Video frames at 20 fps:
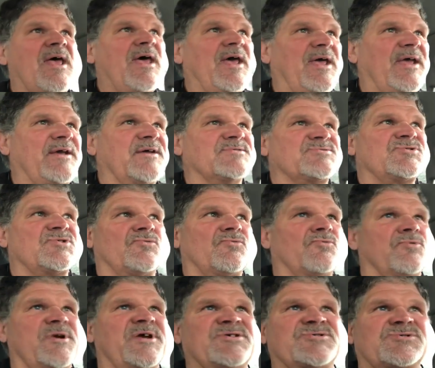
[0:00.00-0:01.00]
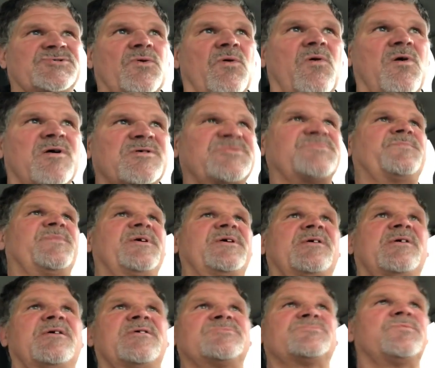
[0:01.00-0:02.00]
he is a resource
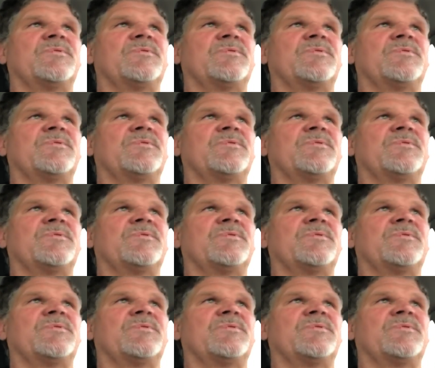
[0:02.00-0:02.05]
because